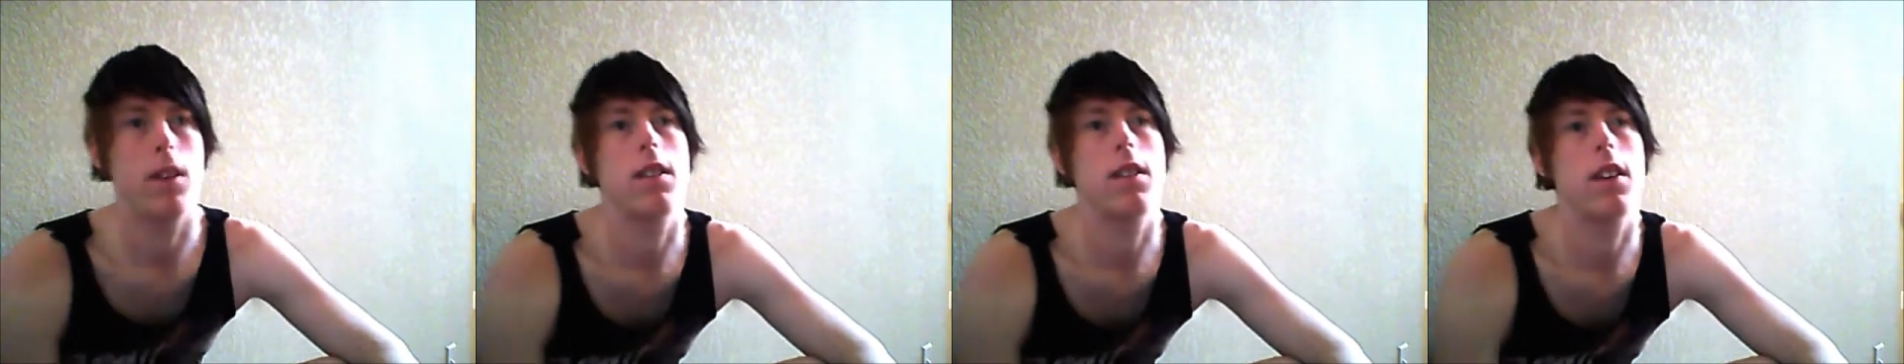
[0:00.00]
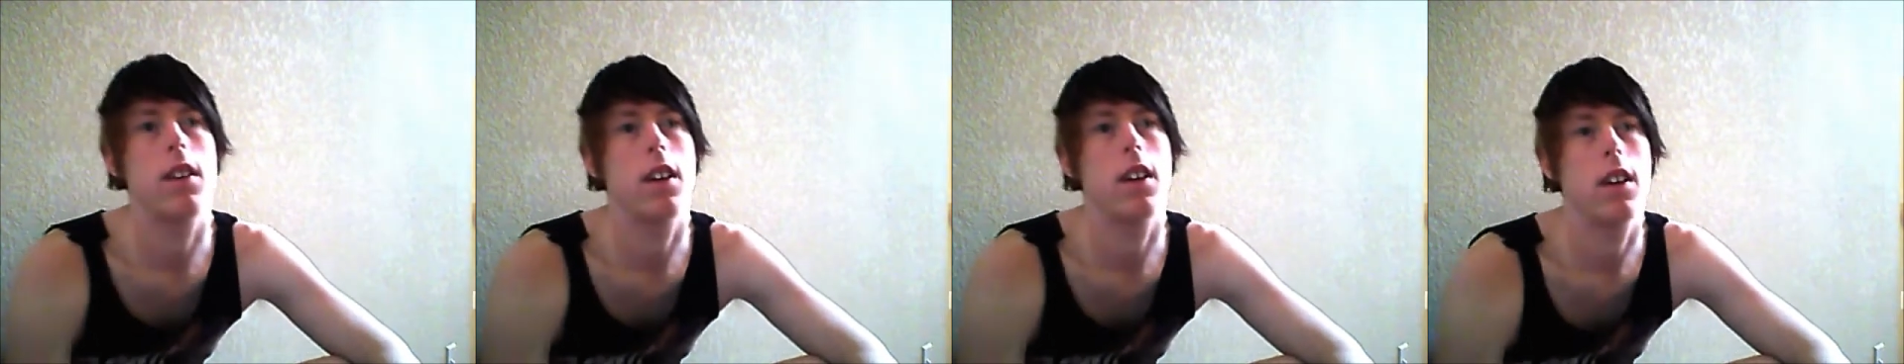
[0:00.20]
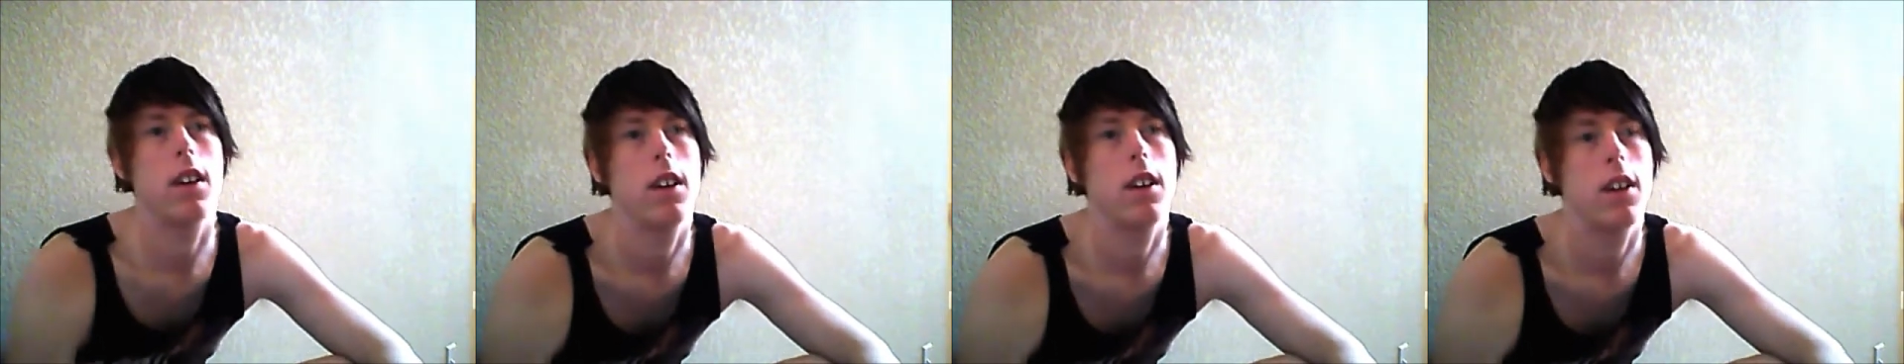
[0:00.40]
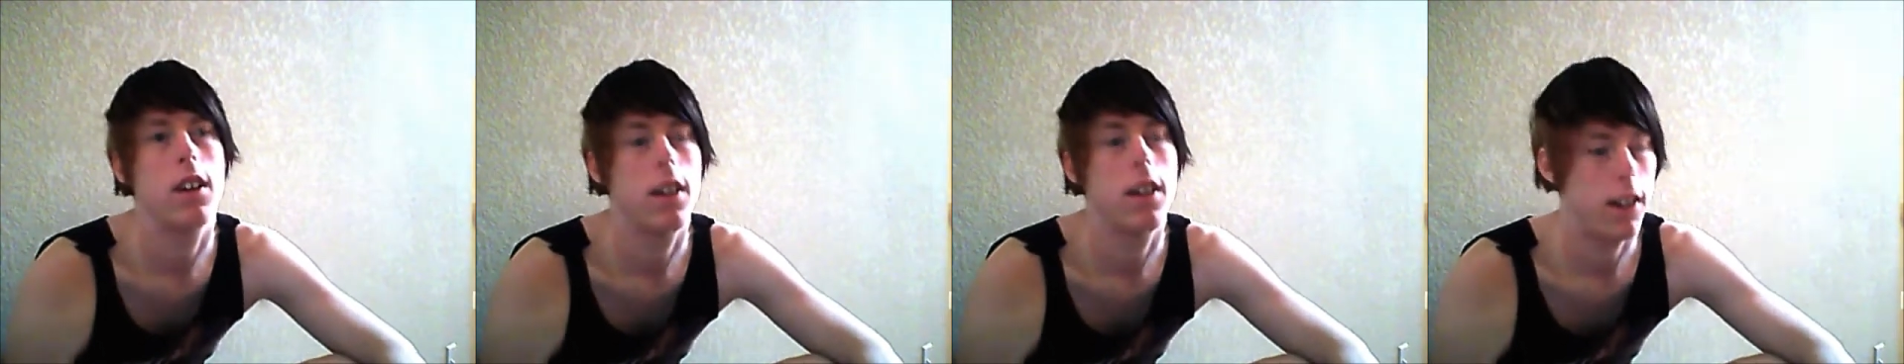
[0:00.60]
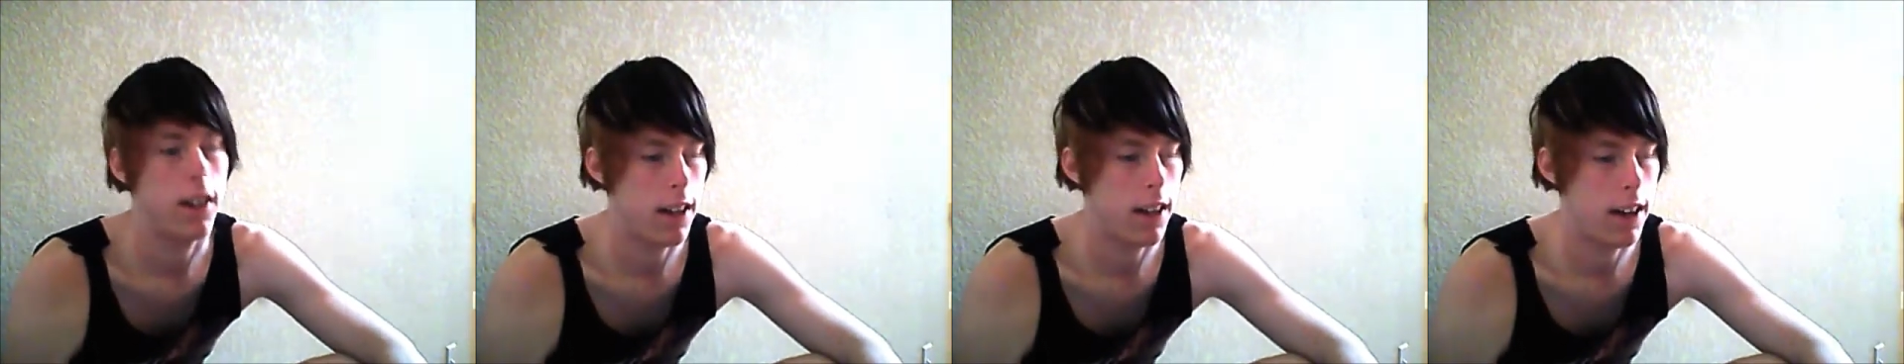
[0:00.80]
sick.
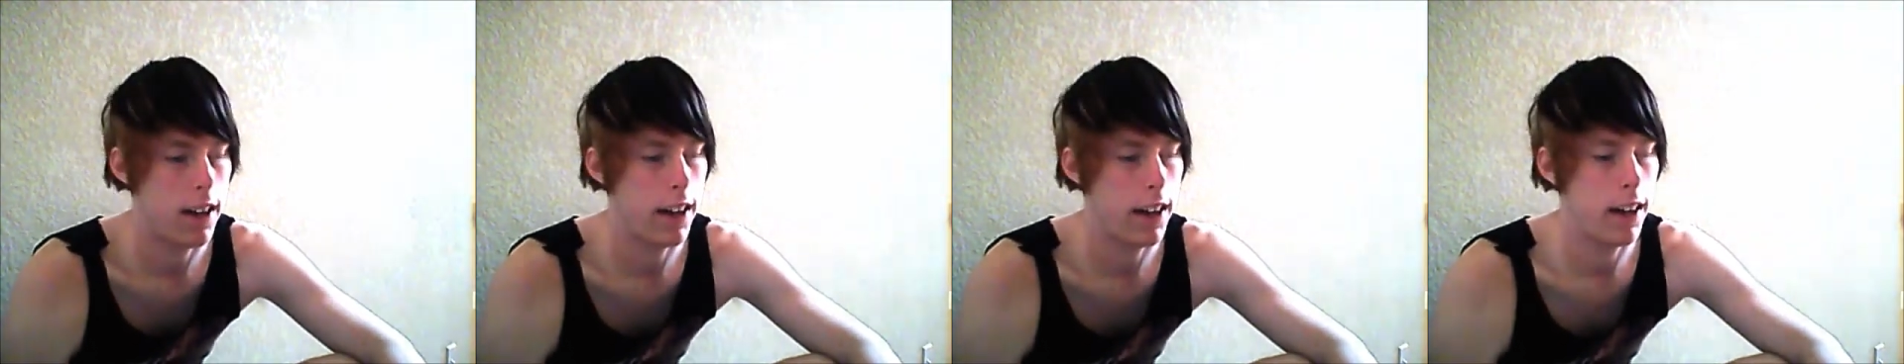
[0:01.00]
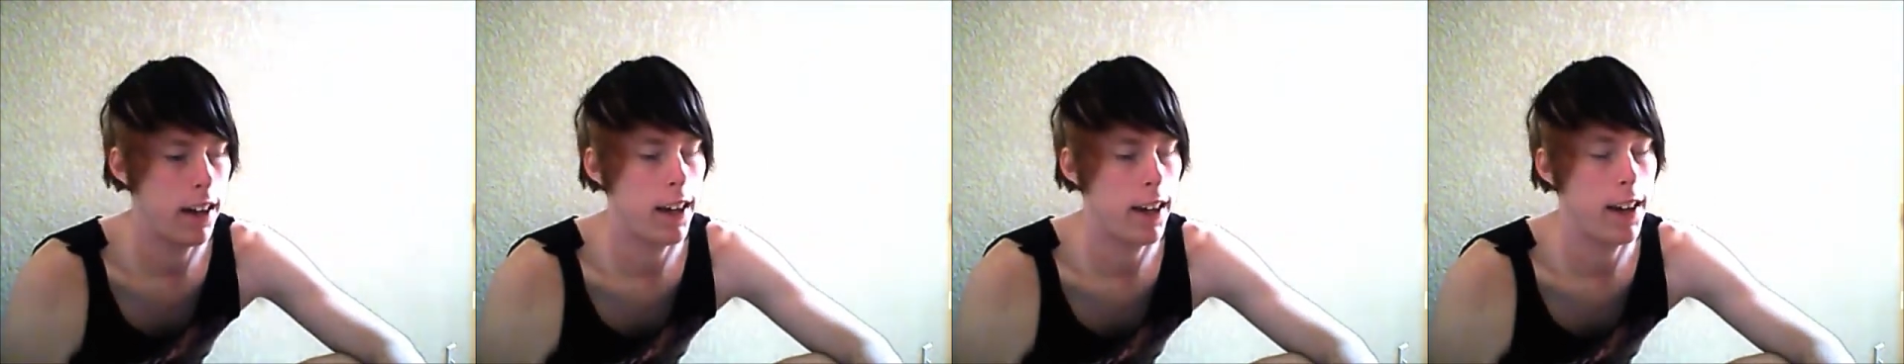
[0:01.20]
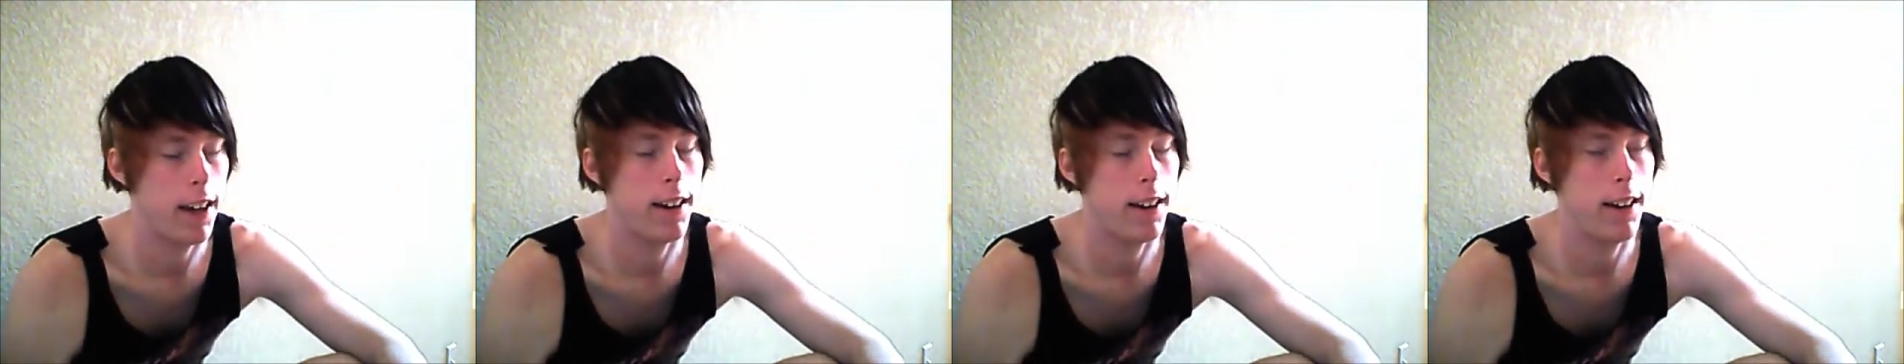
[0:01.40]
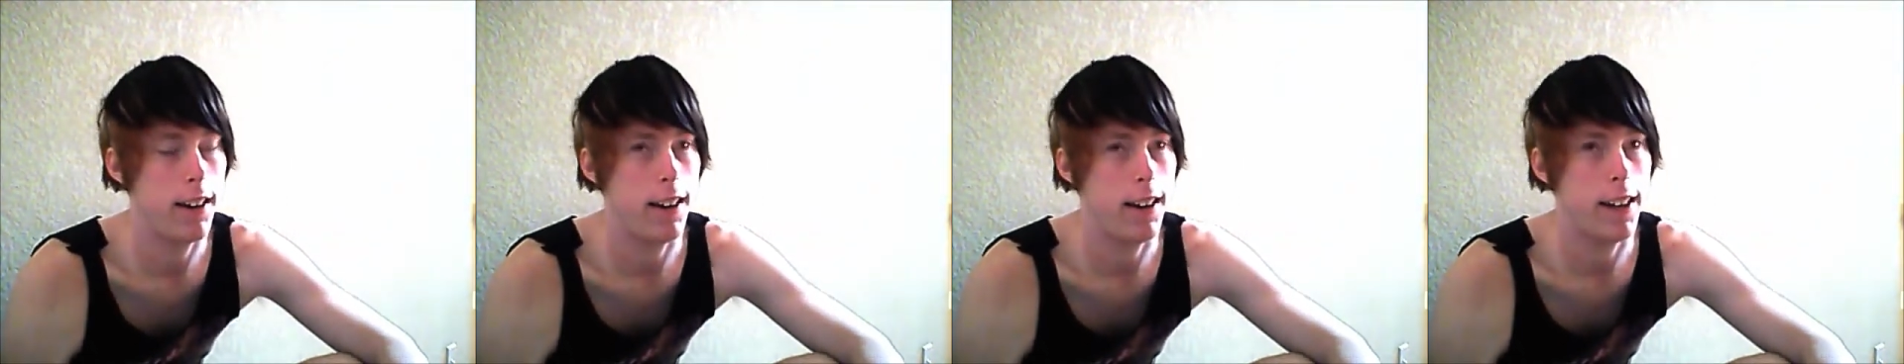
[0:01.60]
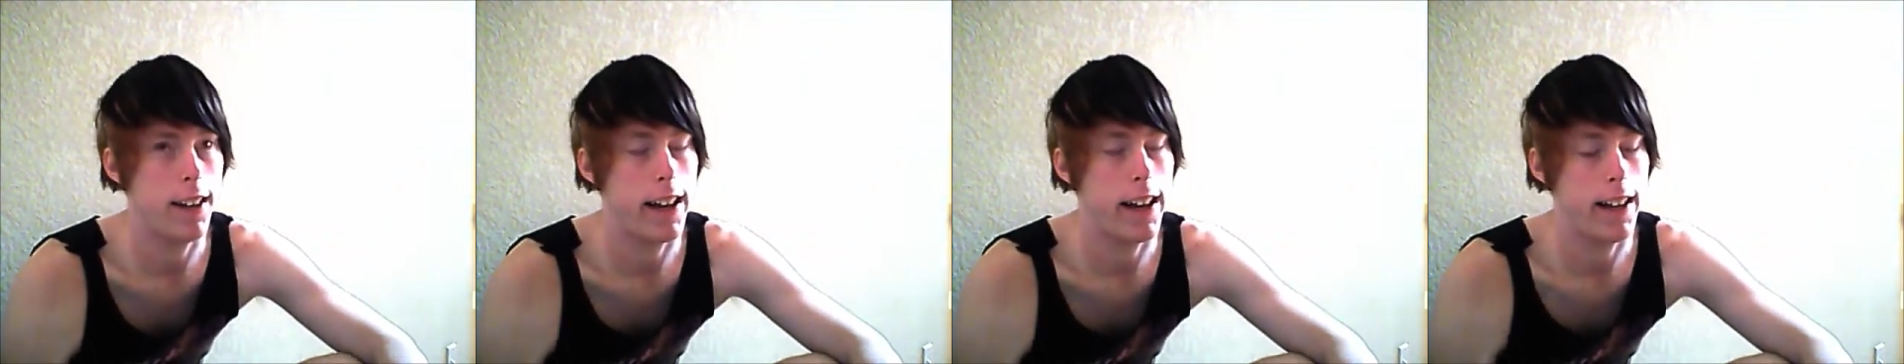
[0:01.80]
I
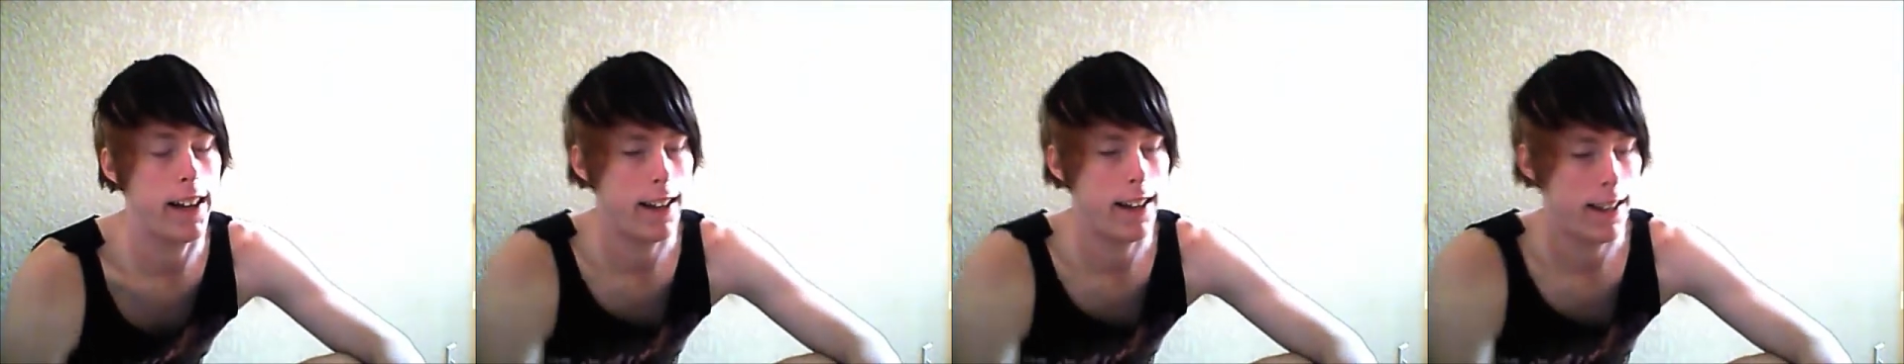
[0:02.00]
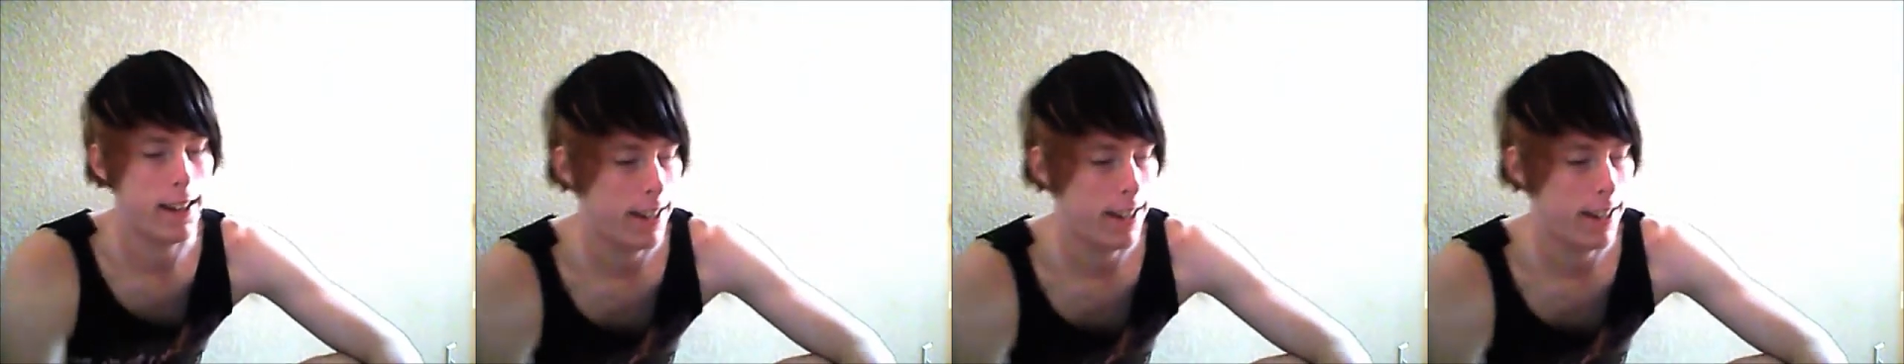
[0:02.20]
guarantee that.